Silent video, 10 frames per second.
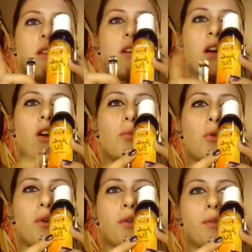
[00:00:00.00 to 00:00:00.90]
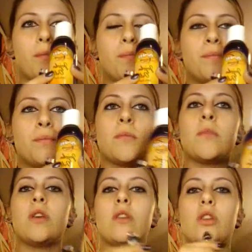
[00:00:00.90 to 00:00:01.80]
jojoba oil.
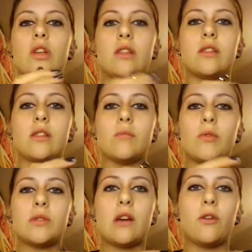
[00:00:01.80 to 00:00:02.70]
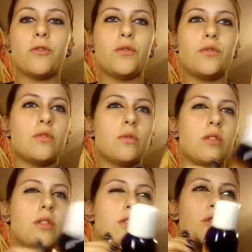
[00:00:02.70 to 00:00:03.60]
You can get this at most health food
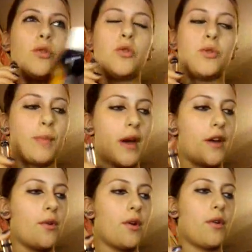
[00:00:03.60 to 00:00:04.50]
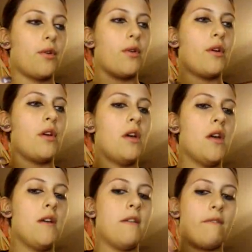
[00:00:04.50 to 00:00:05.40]
stores. You can use bio oil,
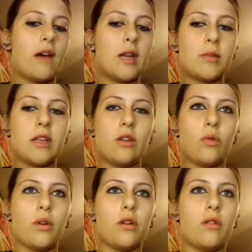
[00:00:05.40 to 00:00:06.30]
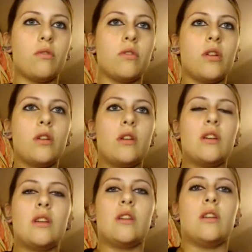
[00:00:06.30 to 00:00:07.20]
vitamin E oil.
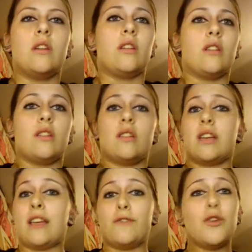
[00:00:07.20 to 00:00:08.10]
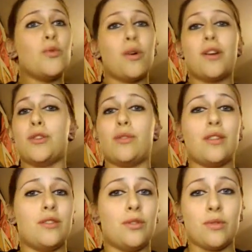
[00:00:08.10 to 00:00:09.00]
If you want, you
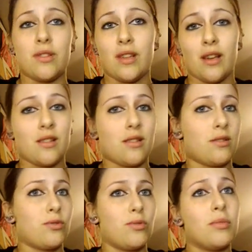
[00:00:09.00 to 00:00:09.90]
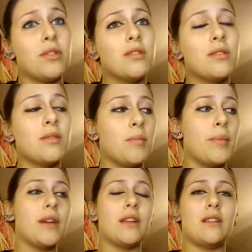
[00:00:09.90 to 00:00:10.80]
can use sex lube,
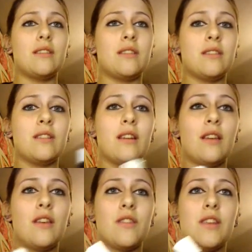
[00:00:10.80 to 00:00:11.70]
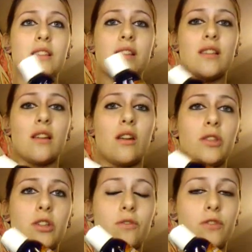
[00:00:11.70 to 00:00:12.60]
but this is not only
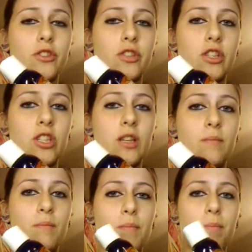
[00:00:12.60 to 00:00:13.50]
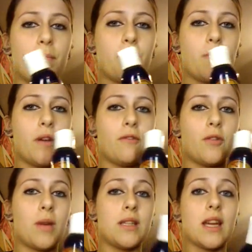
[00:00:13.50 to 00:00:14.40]
good for stretching, but for
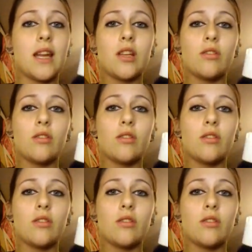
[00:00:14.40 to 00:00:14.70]
maintaining your